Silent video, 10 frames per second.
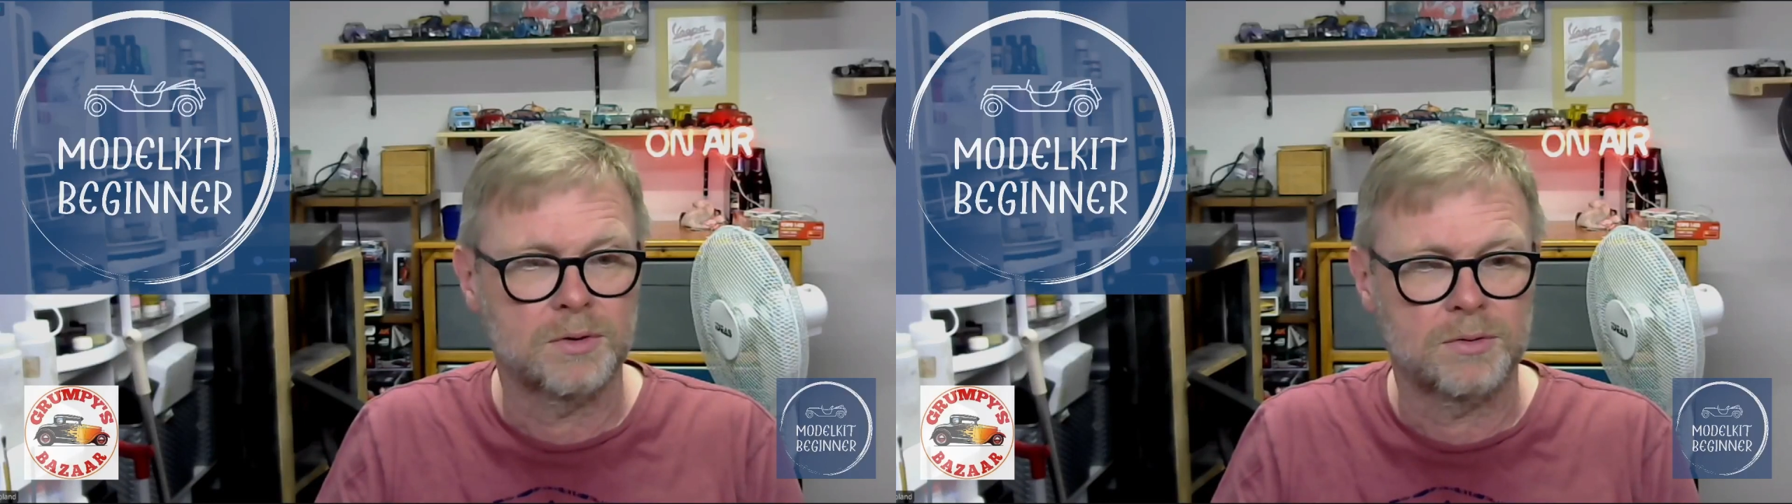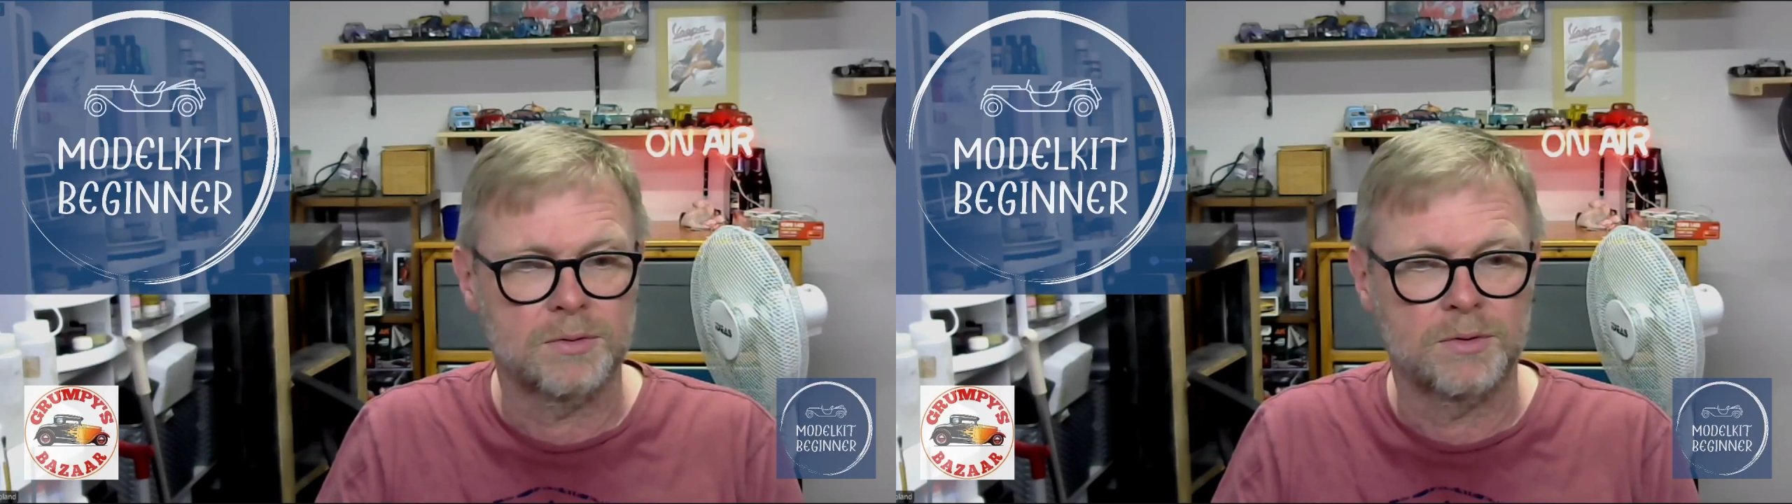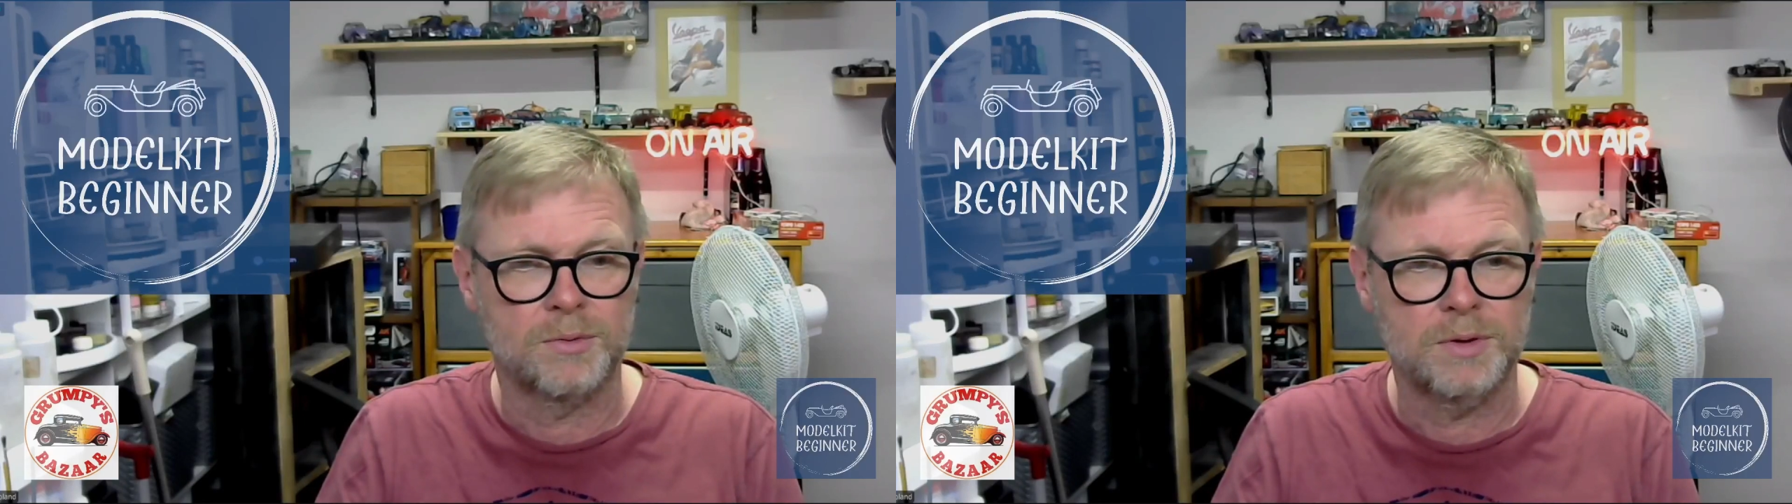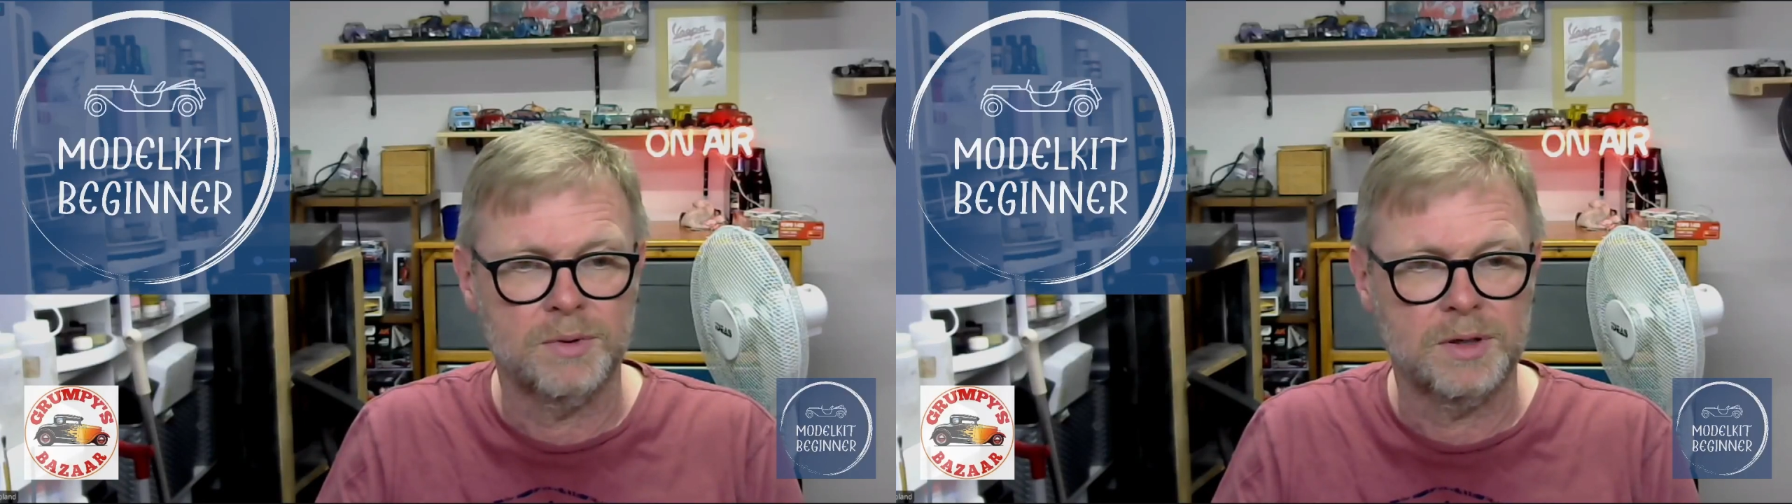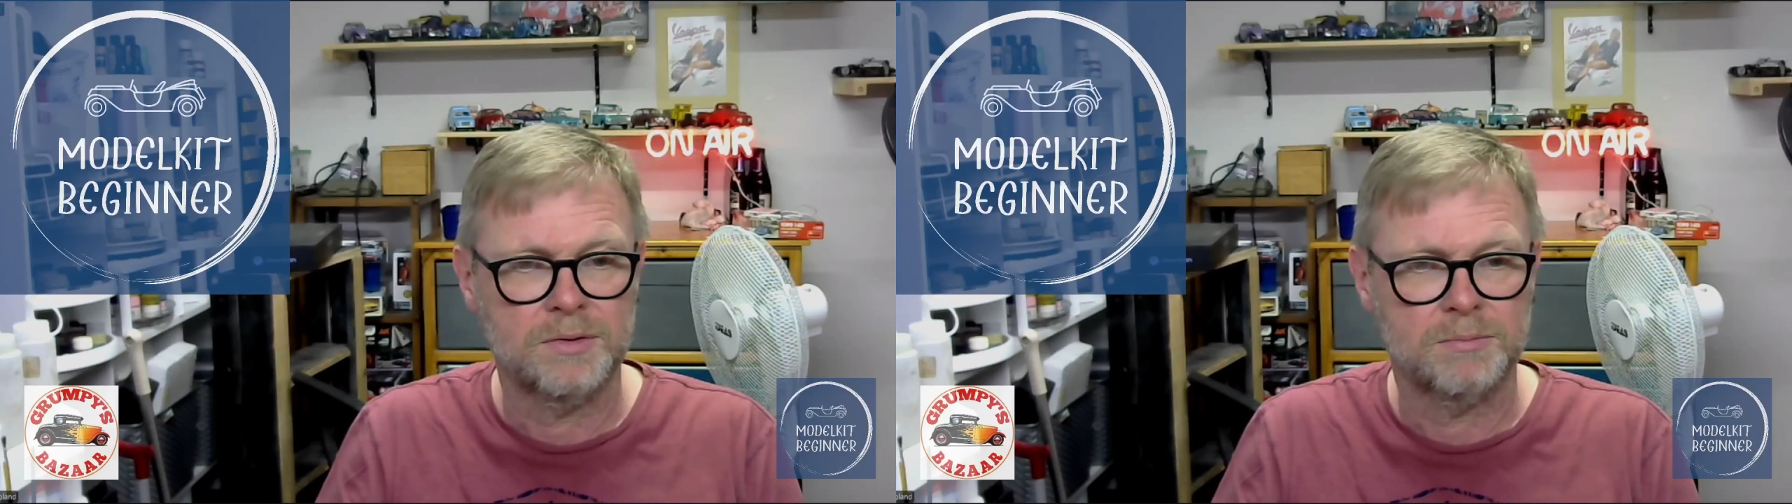2 and 3
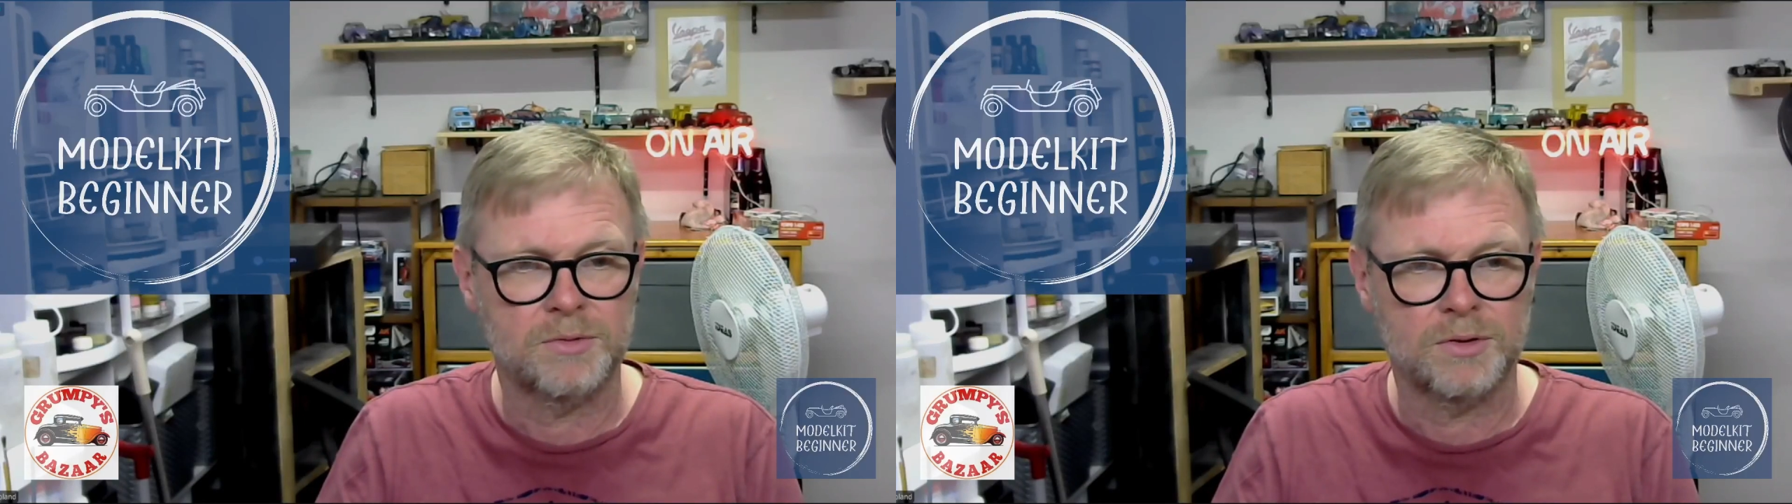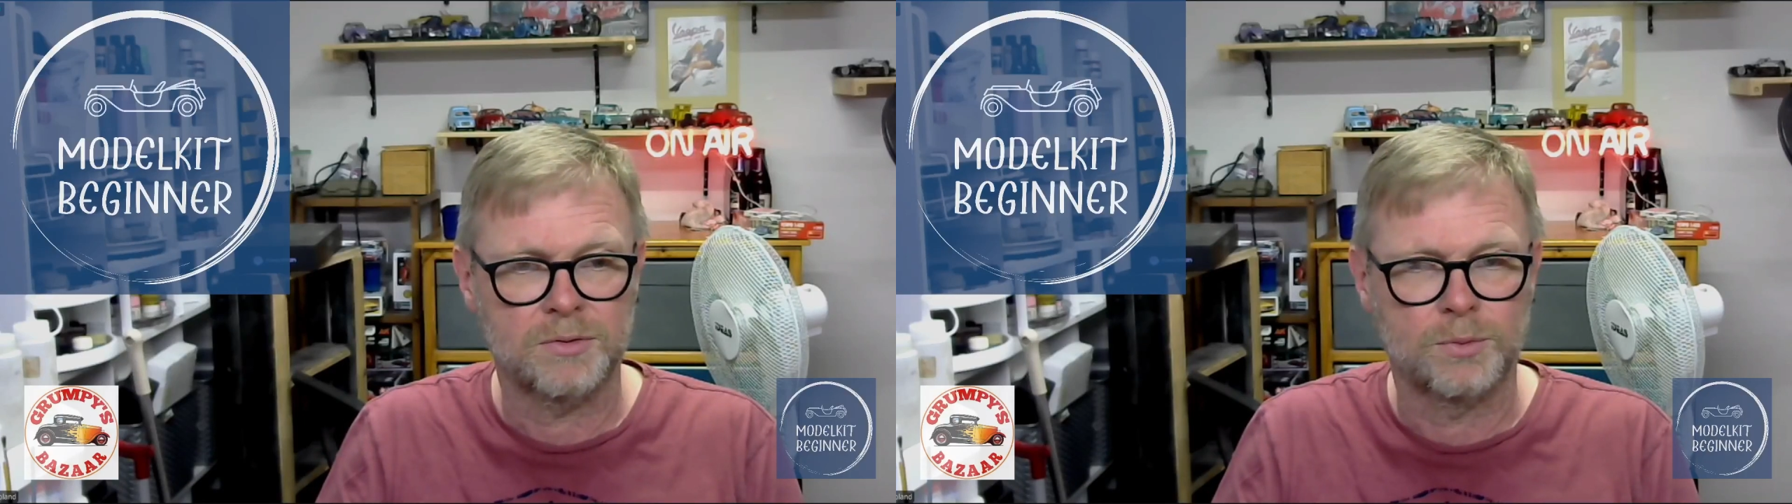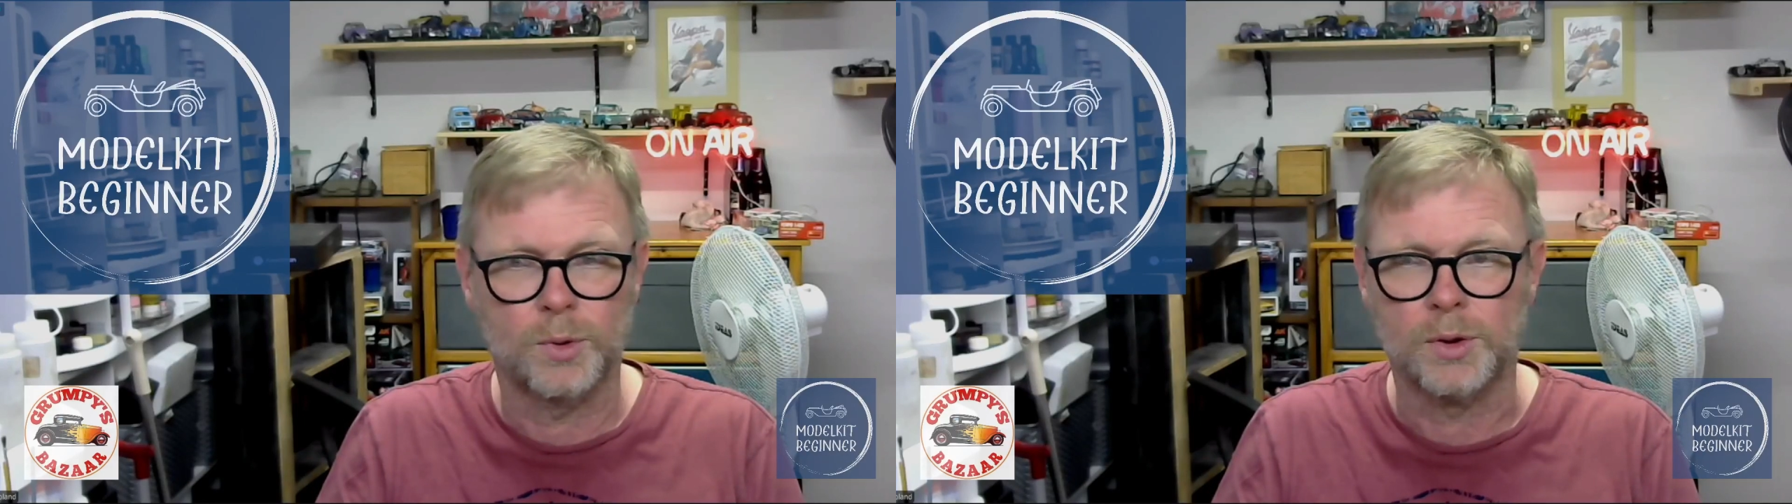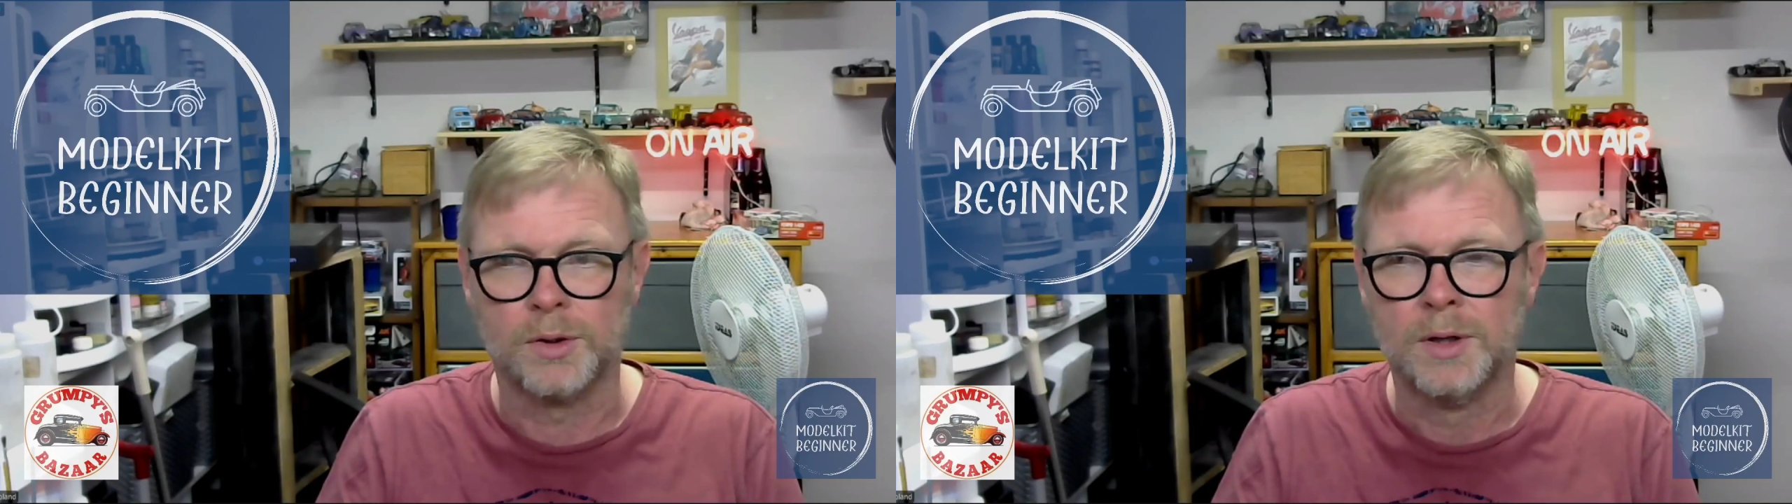weeks and just work.